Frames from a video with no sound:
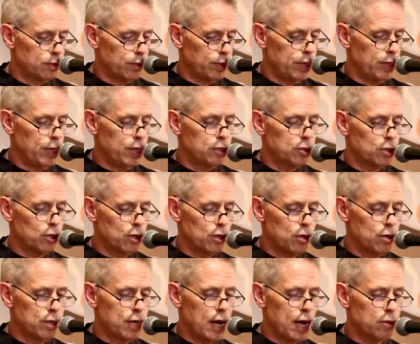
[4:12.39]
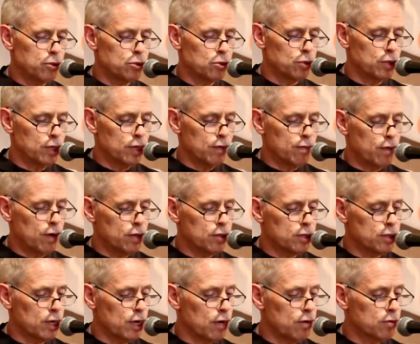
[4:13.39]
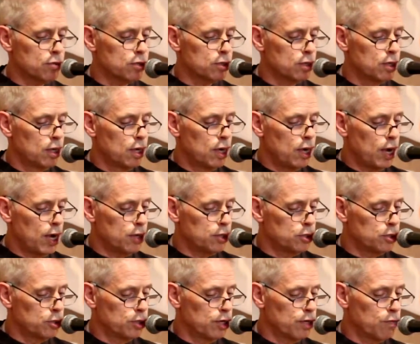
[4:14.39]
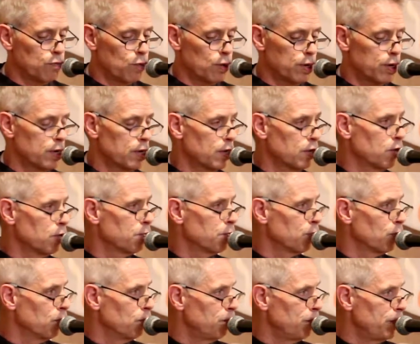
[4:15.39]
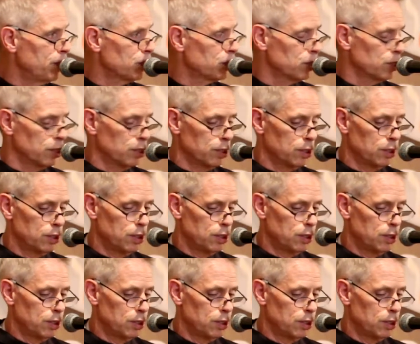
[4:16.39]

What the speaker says: We need to learn how to give ourselves and to give one another permission